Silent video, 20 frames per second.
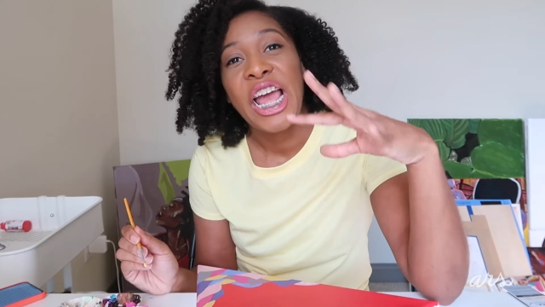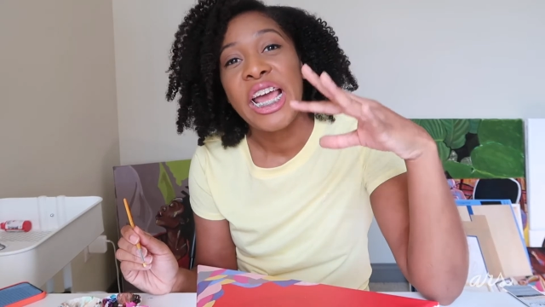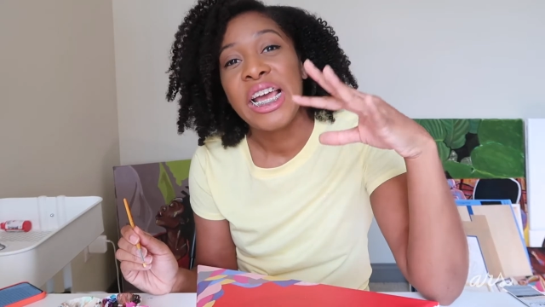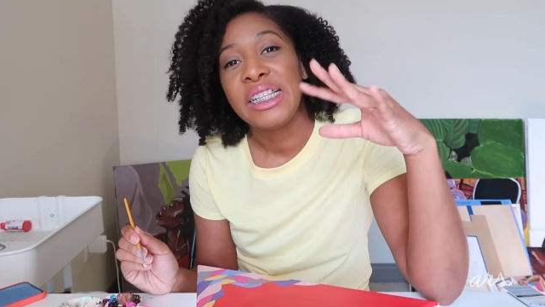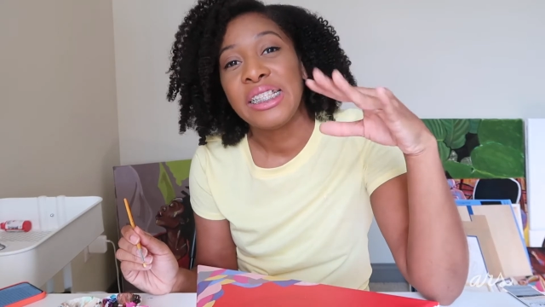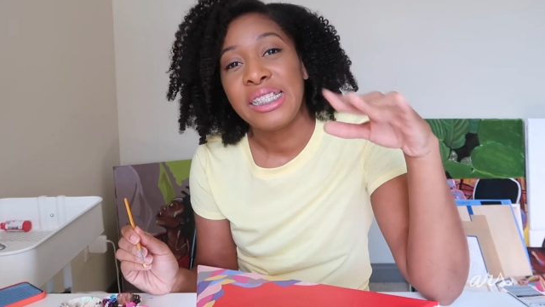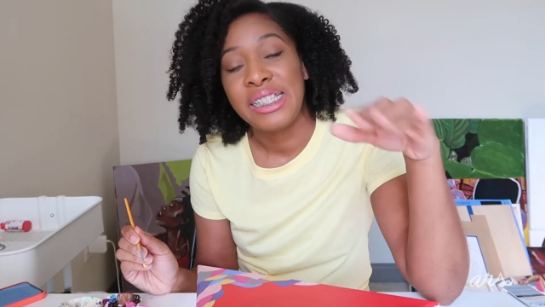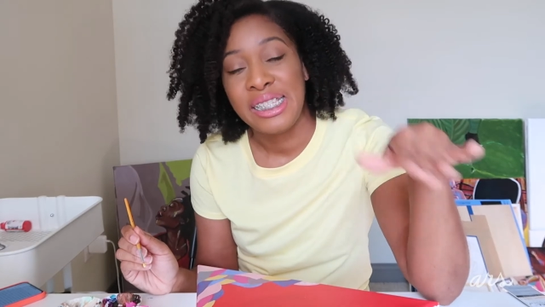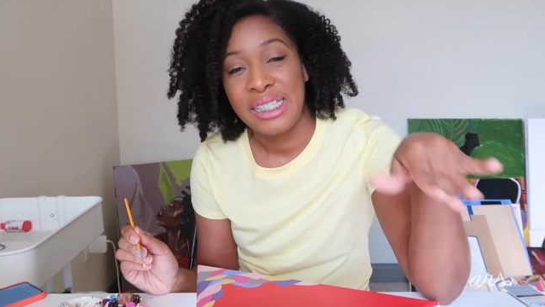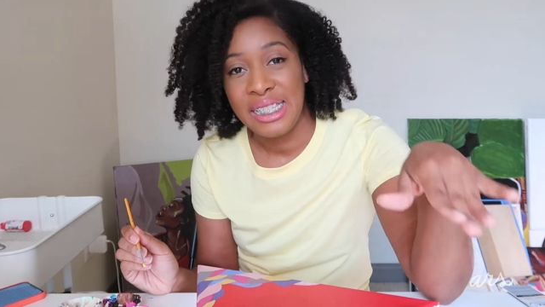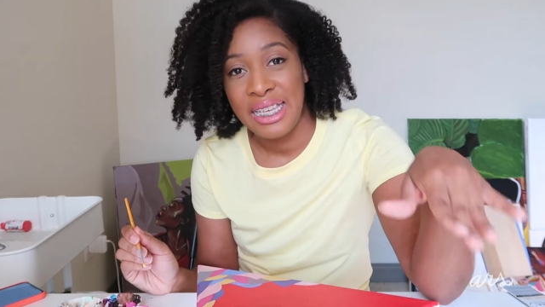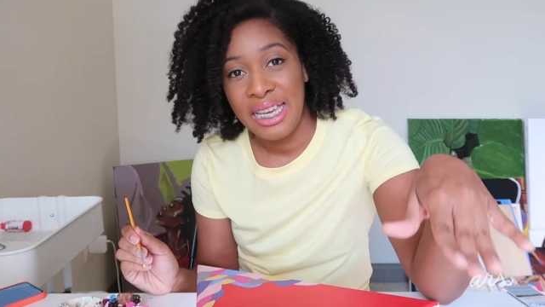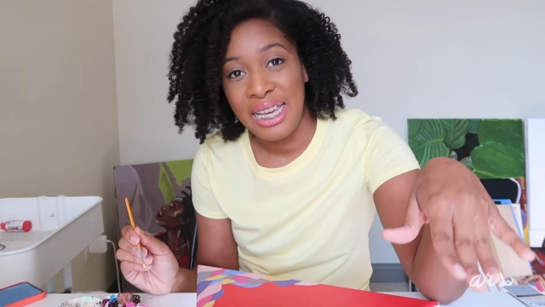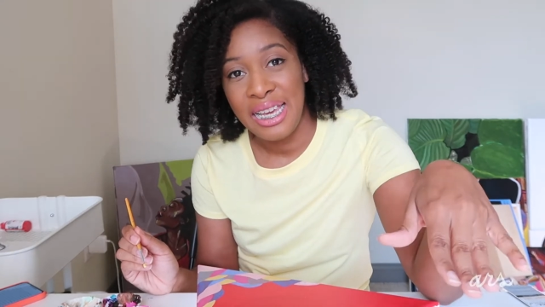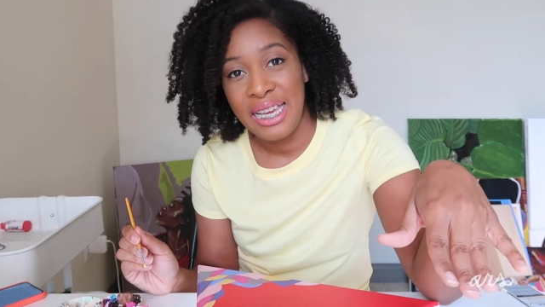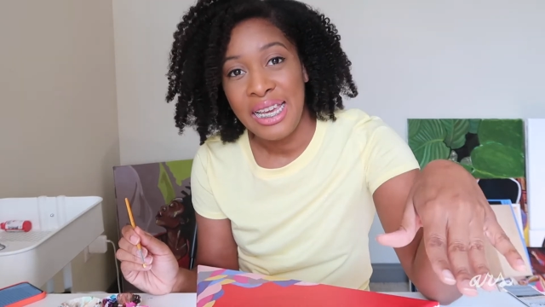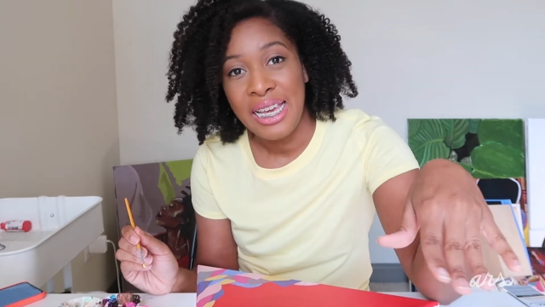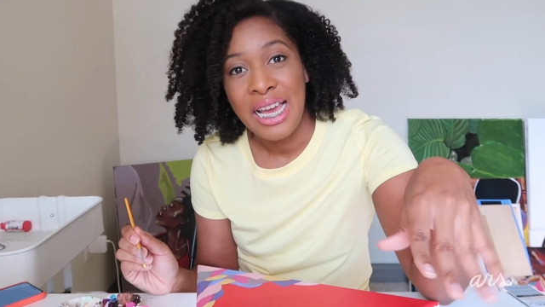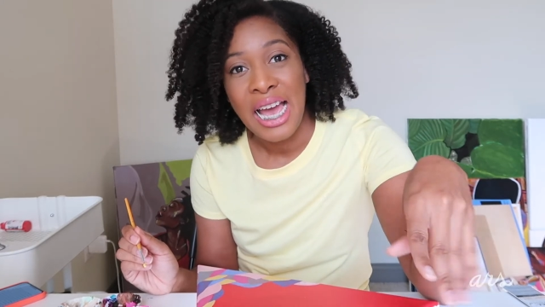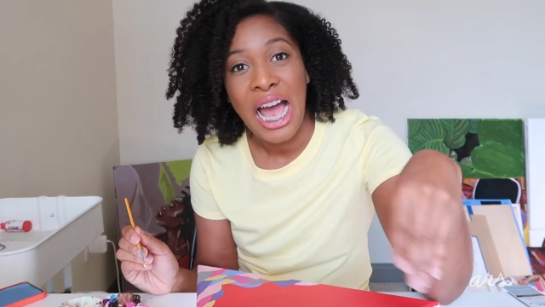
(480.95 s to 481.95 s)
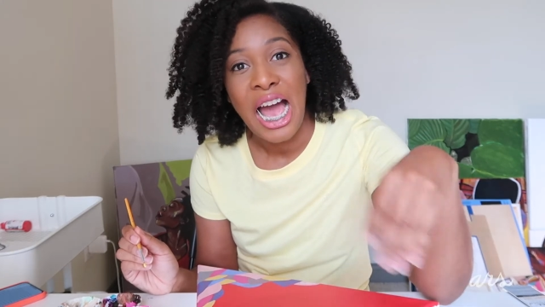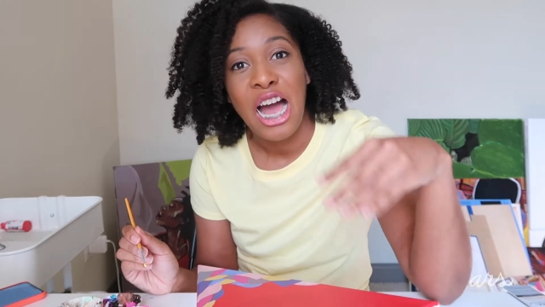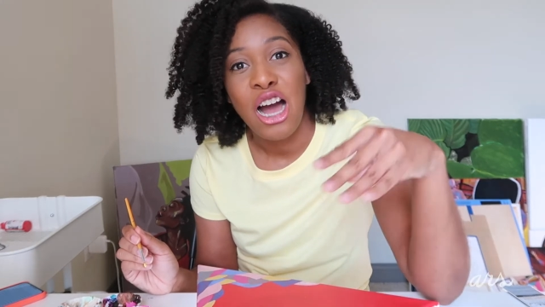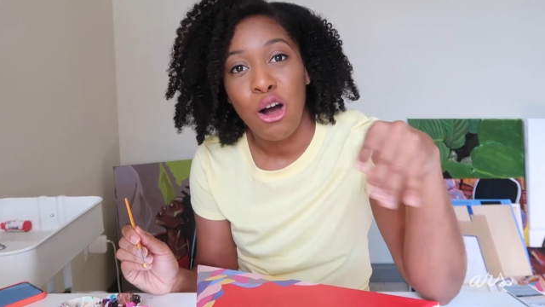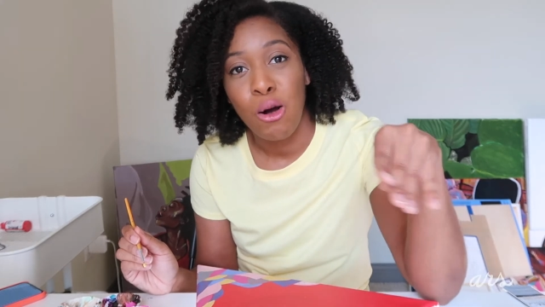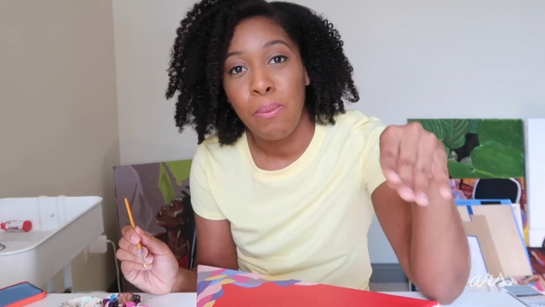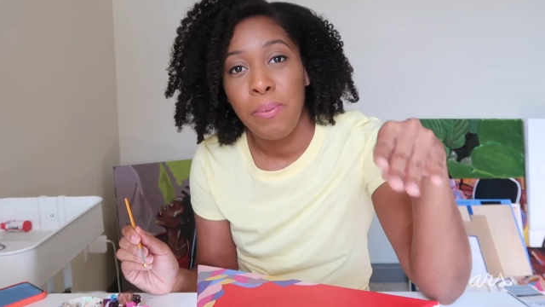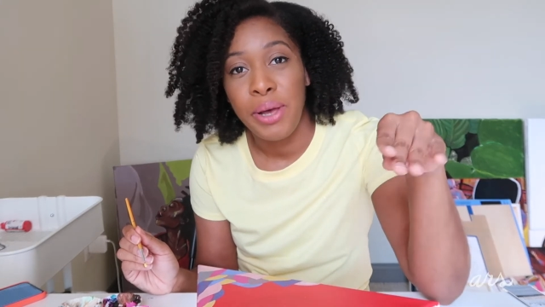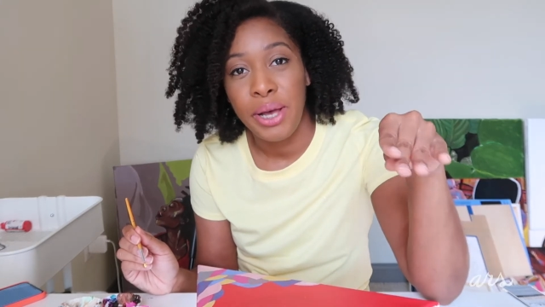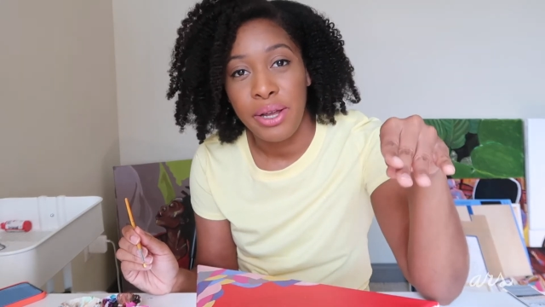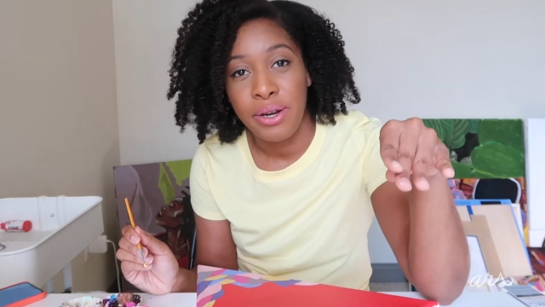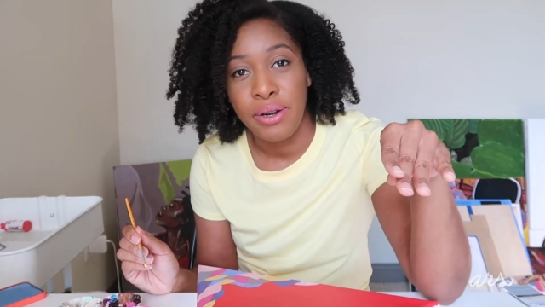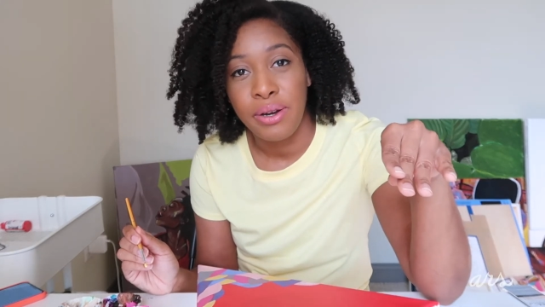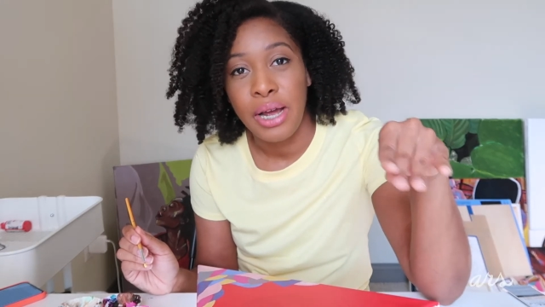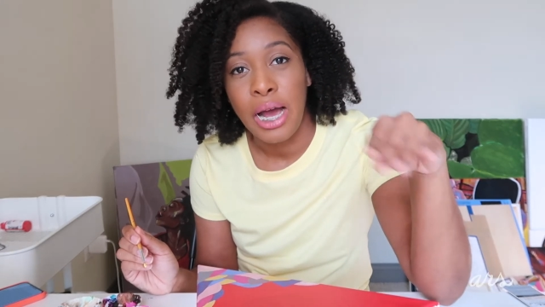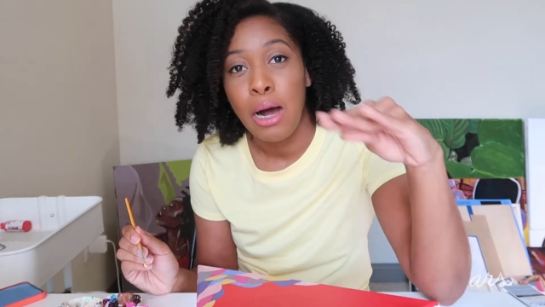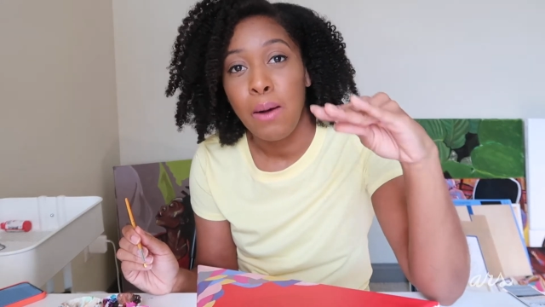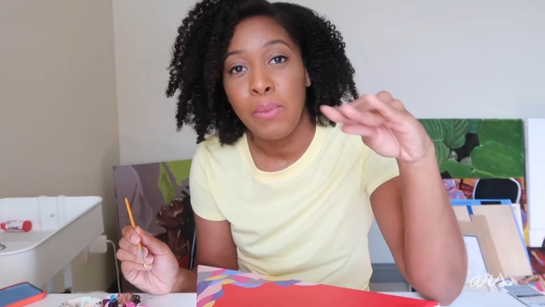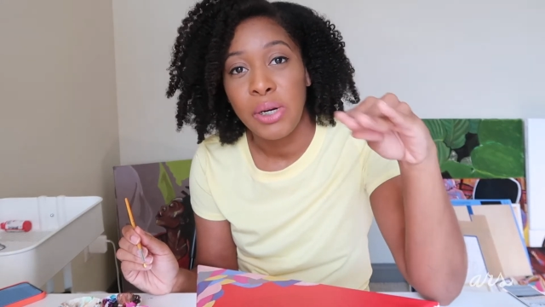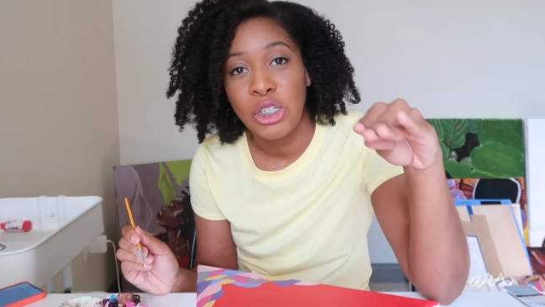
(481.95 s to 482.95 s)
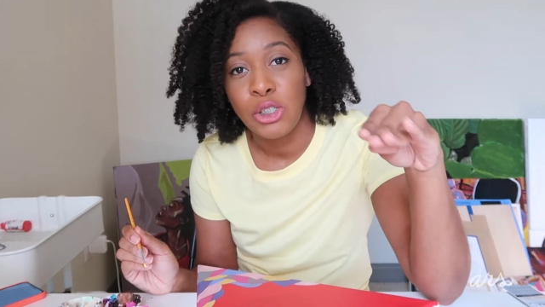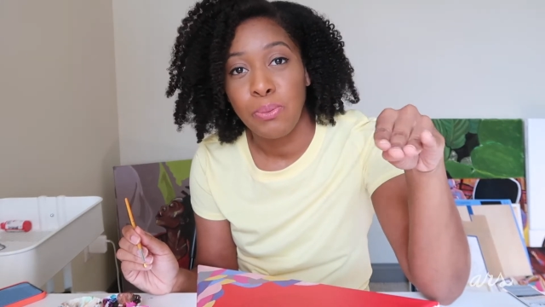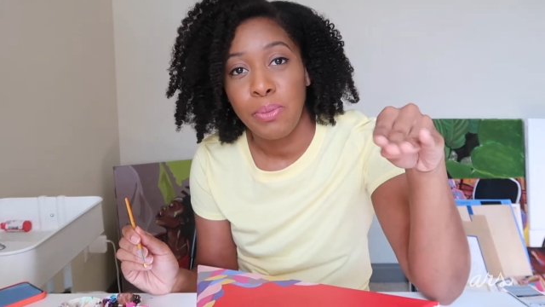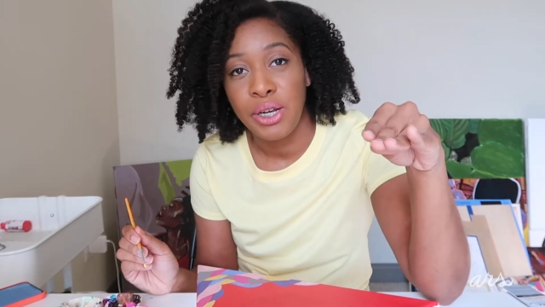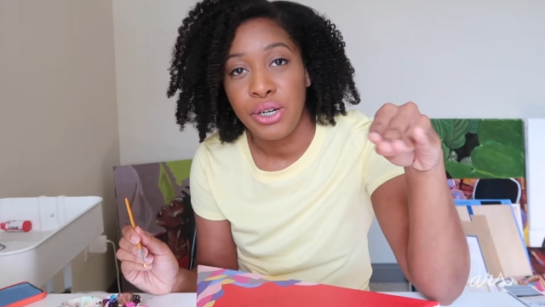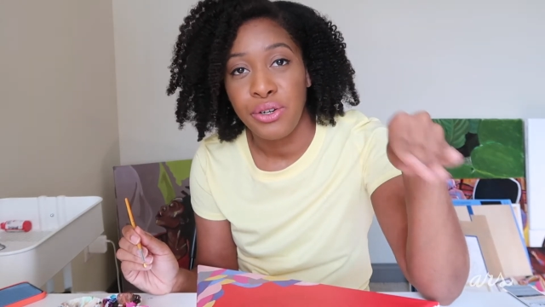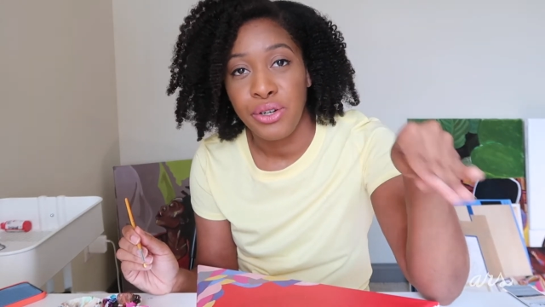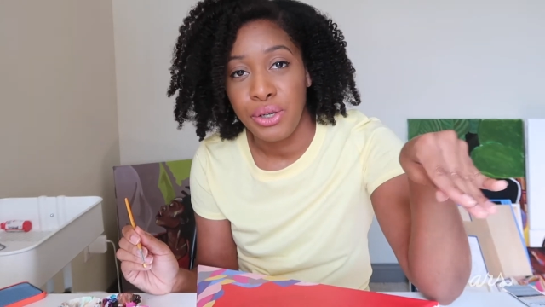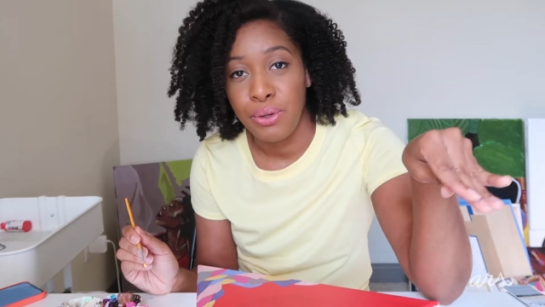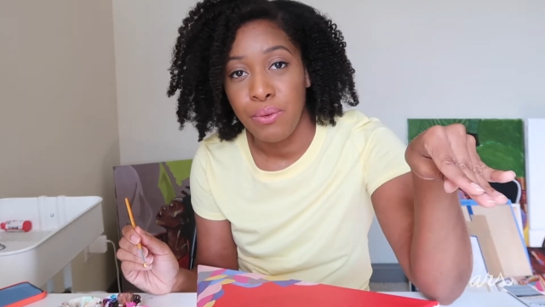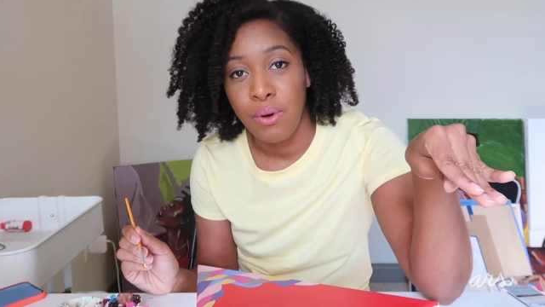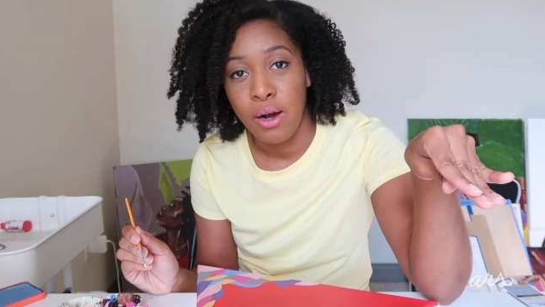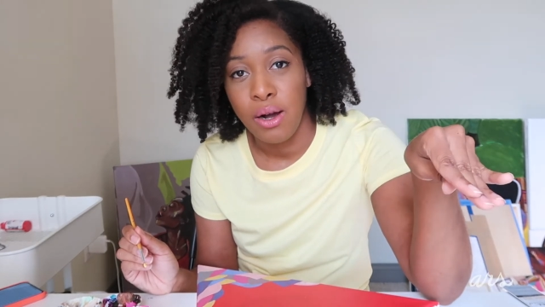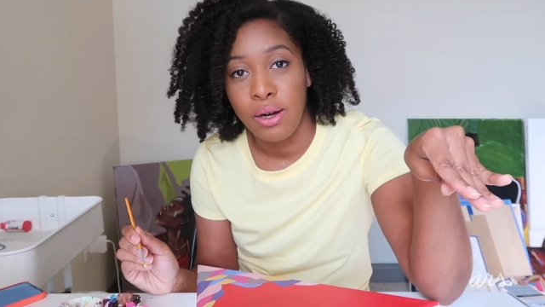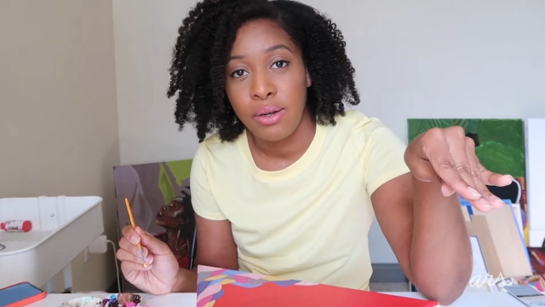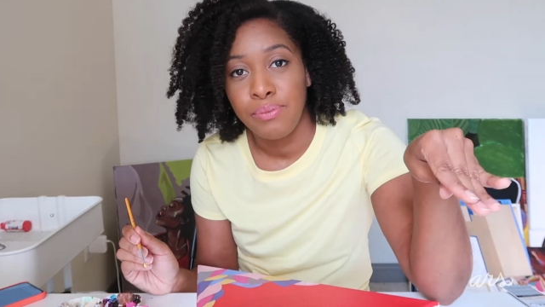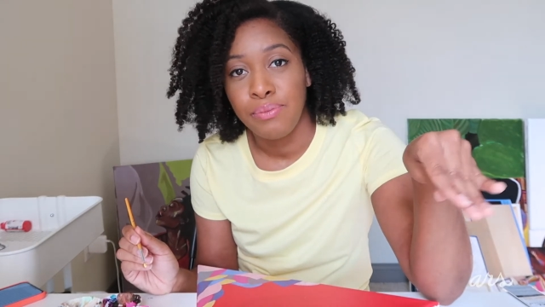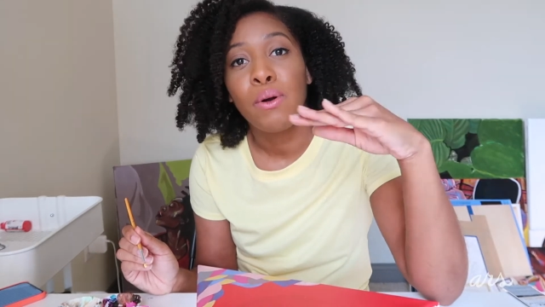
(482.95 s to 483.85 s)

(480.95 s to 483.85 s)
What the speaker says: And see how much better you are.